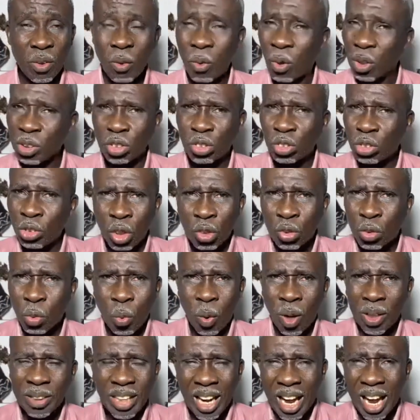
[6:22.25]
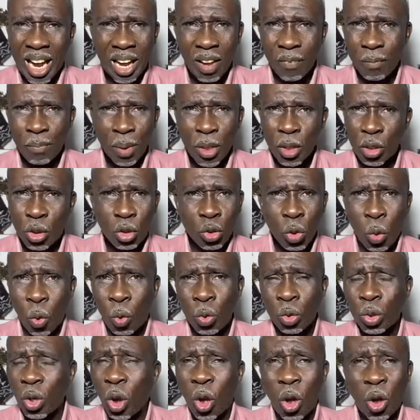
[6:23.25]
was not what I have been
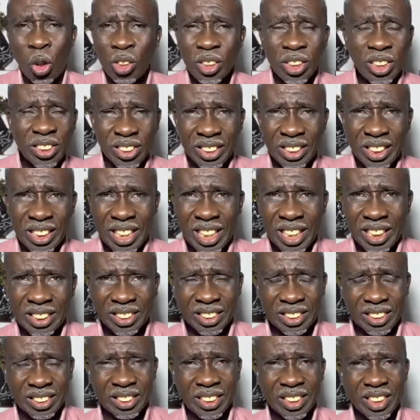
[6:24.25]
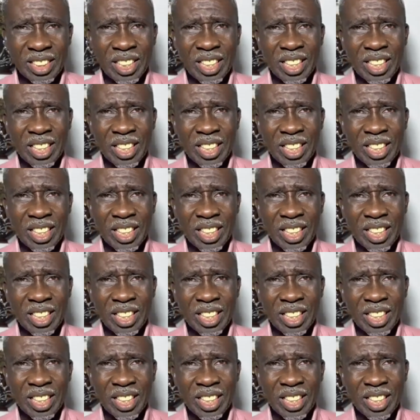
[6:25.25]
told all these years.